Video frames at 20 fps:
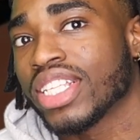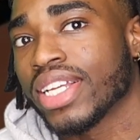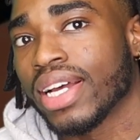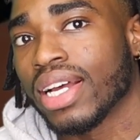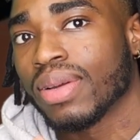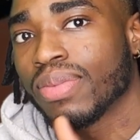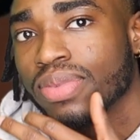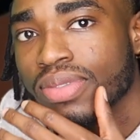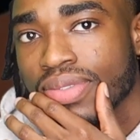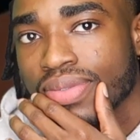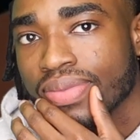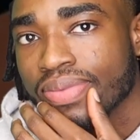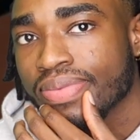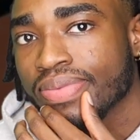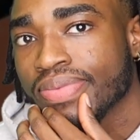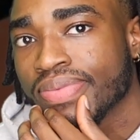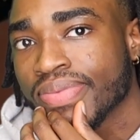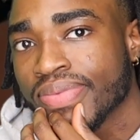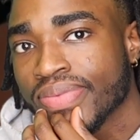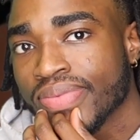times
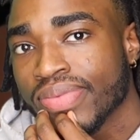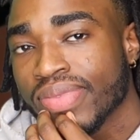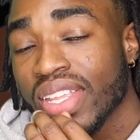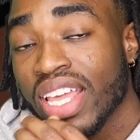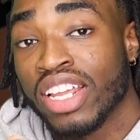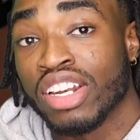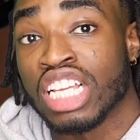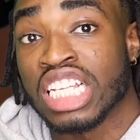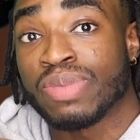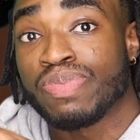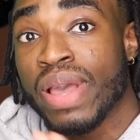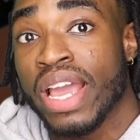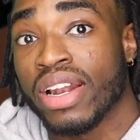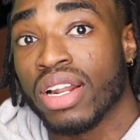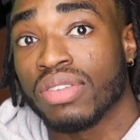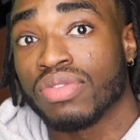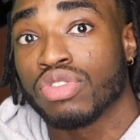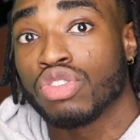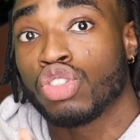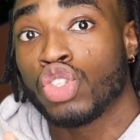in the span
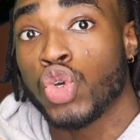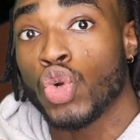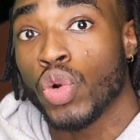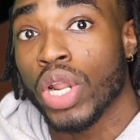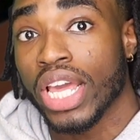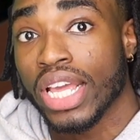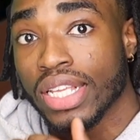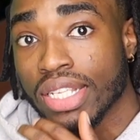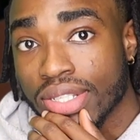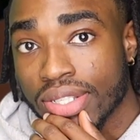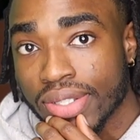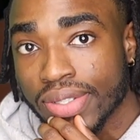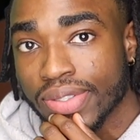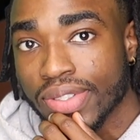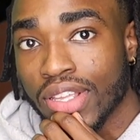of 2 days.